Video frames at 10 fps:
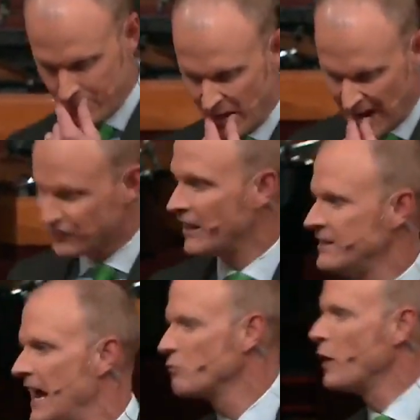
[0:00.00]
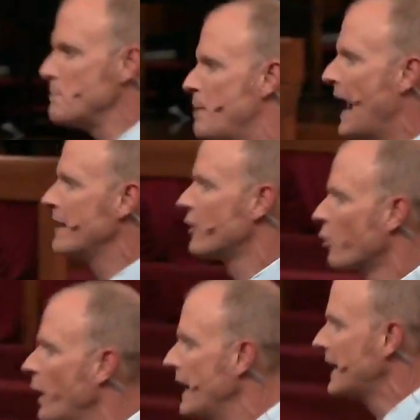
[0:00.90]
I said, yet we pander
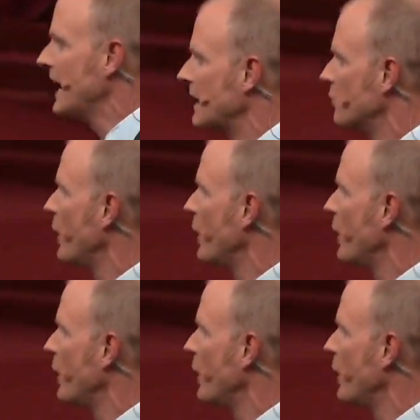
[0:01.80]
week in and